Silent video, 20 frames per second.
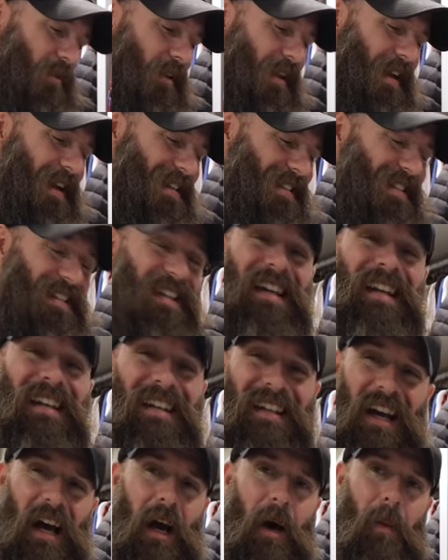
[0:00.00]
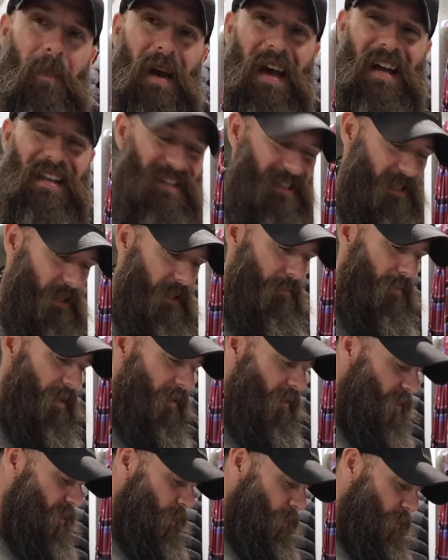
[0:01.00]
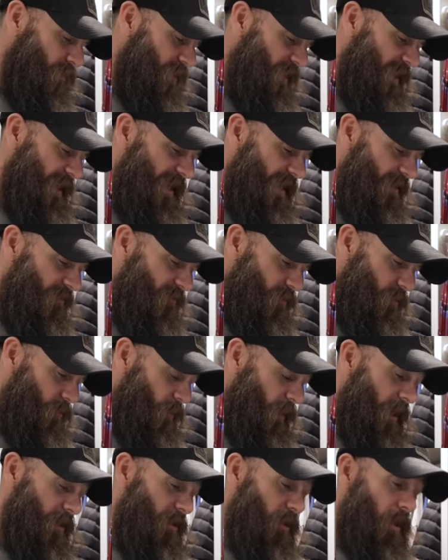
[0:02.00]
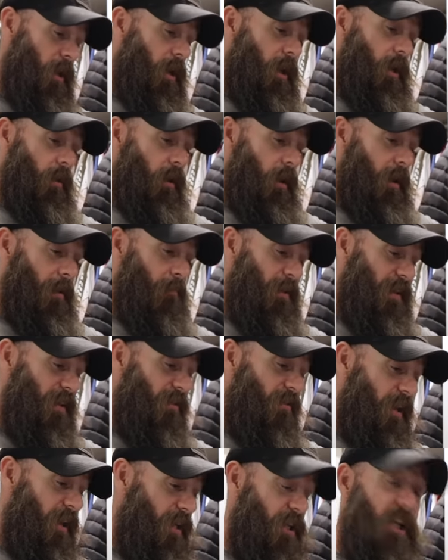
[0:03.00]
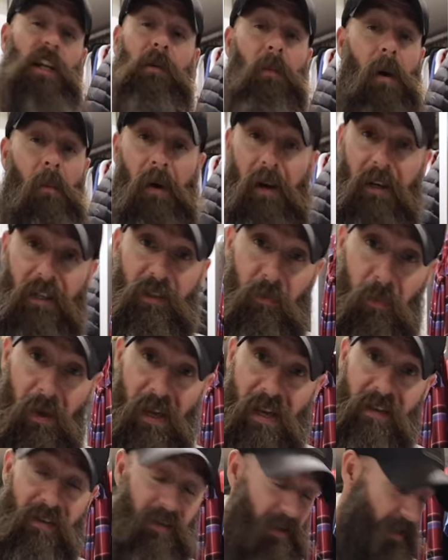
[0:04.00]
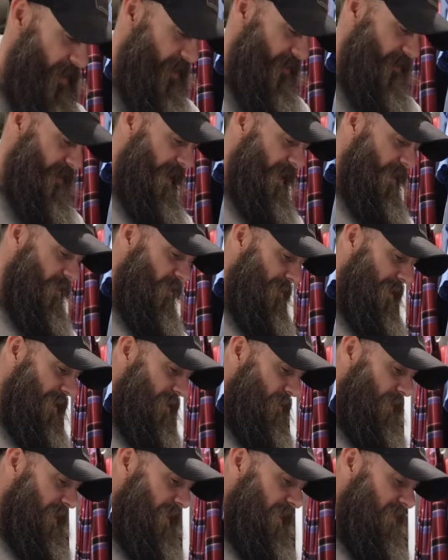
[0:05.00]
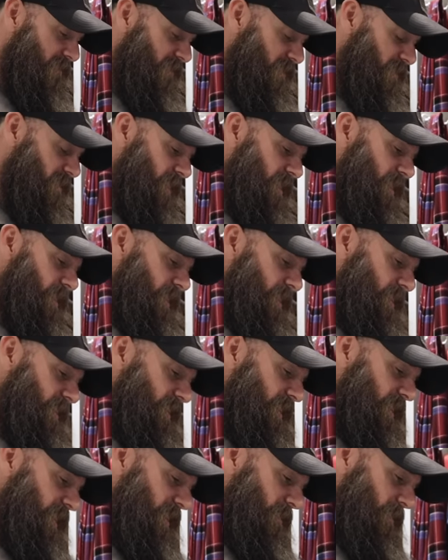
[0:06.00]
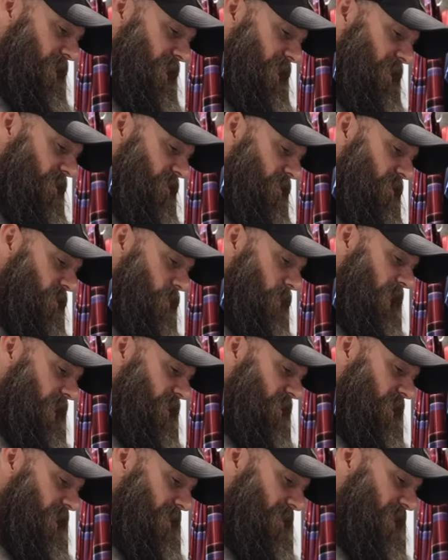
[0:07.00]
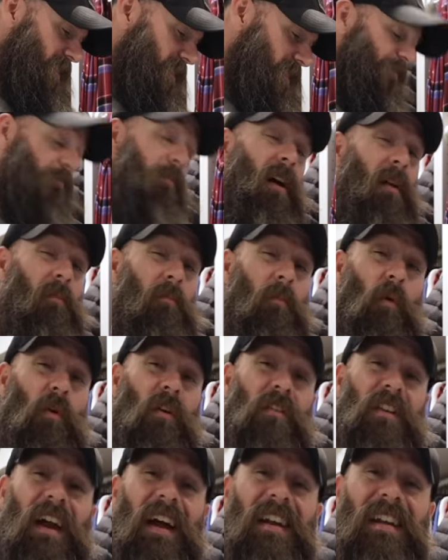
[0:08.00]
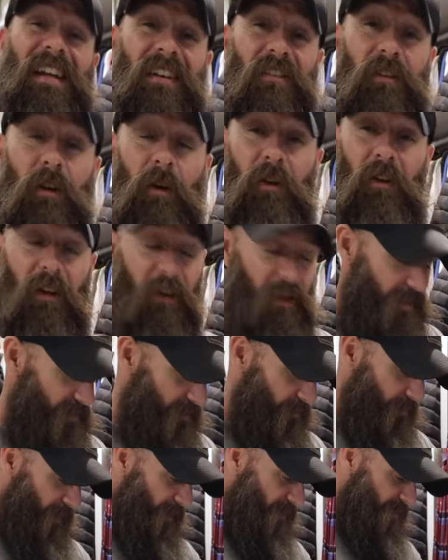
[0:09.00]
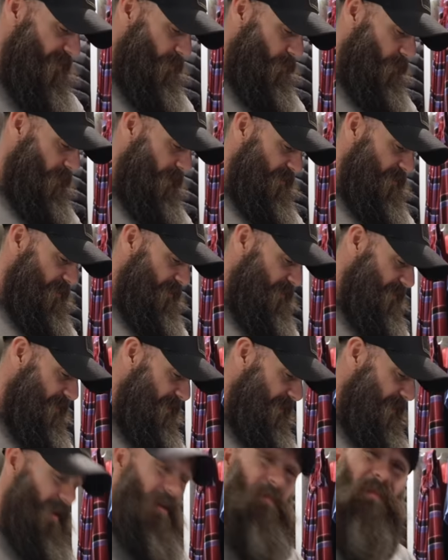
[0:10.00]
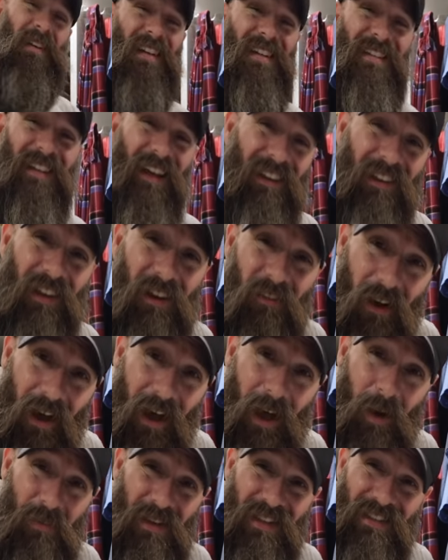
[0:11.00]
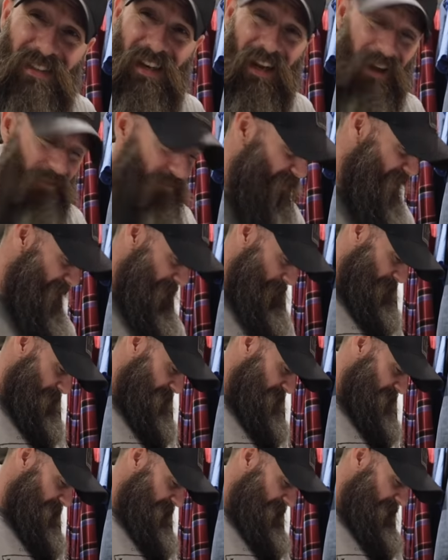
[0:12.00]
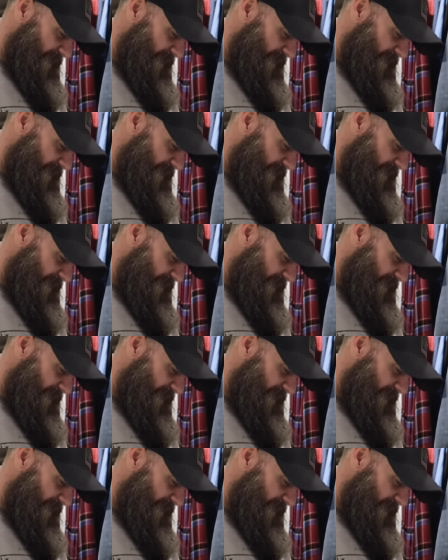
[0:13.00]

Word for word: Glycine Combat Sub Goldeneye for the watch. Well, uh, a big thank you to my buddies Pete and Taylor, by the way, for getting me into the watch hobby. I've bought more than I need to in the last month in watches because I love hobbies that have depth